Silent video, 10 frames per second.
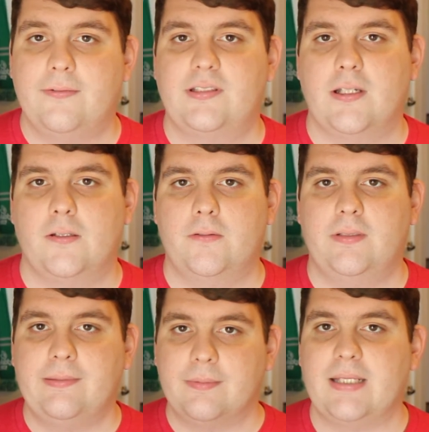If so,
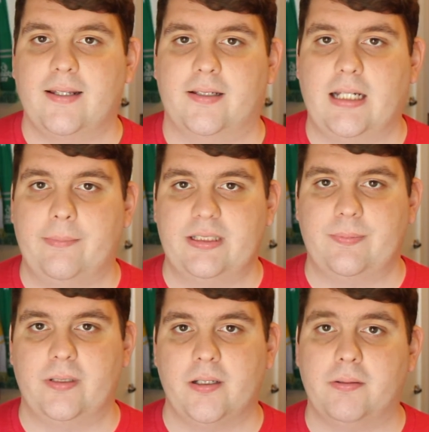leave them down in the comments
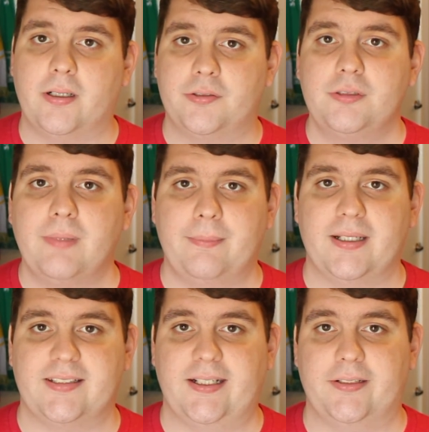below and I'll do my
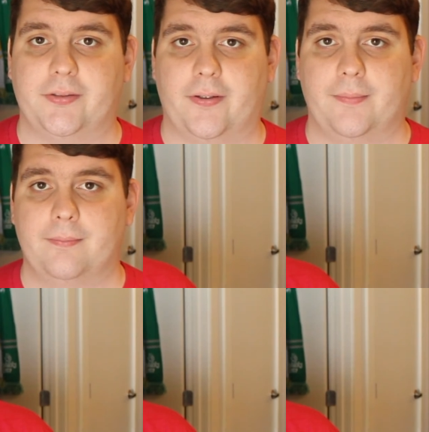best to answer them.